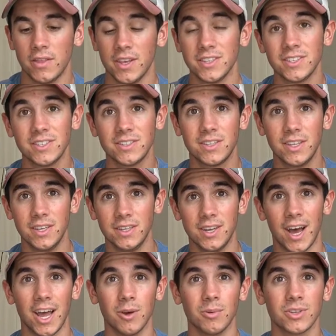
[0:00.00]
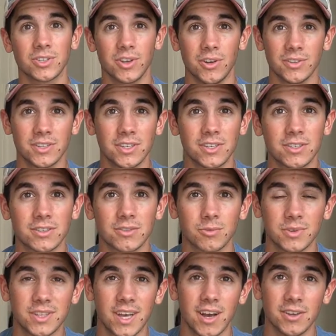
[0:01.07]
this is the Daiwa Saltist
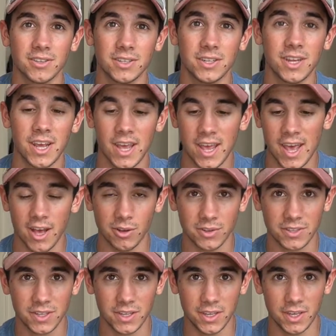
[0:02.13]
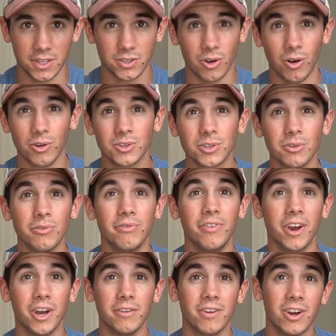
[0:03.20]
3000 LT. It's also
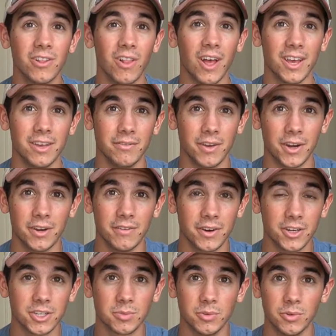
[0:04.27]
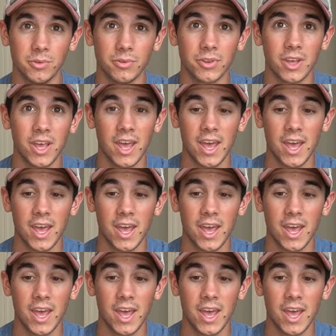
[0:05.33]
very, very light, very, very smooth.